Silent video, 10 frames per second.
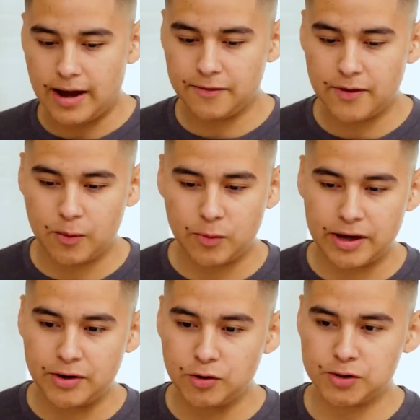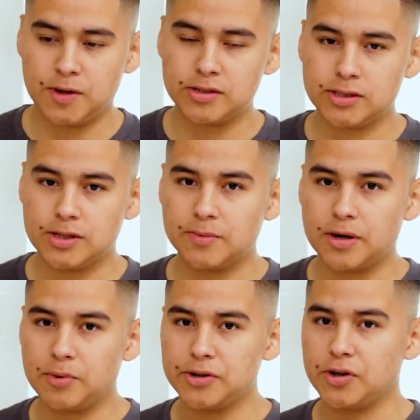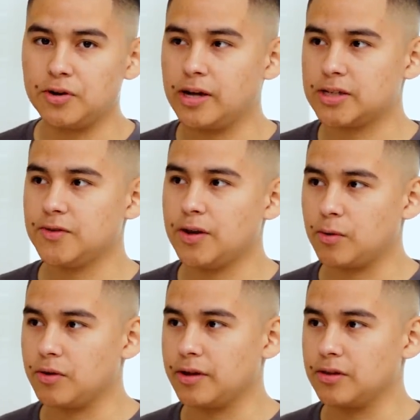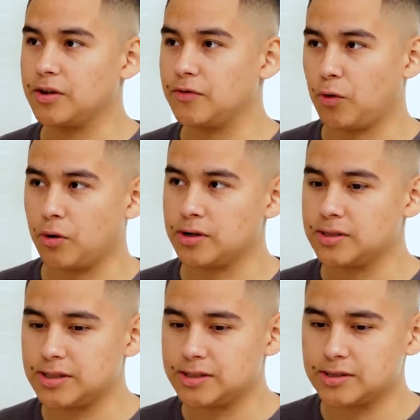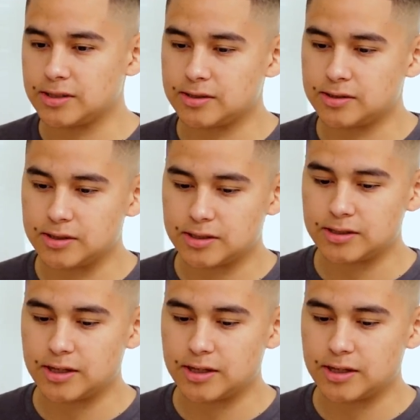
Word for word: That event we had no sponsorship, but I'm pretty sure our next event we're like looking for organizations just because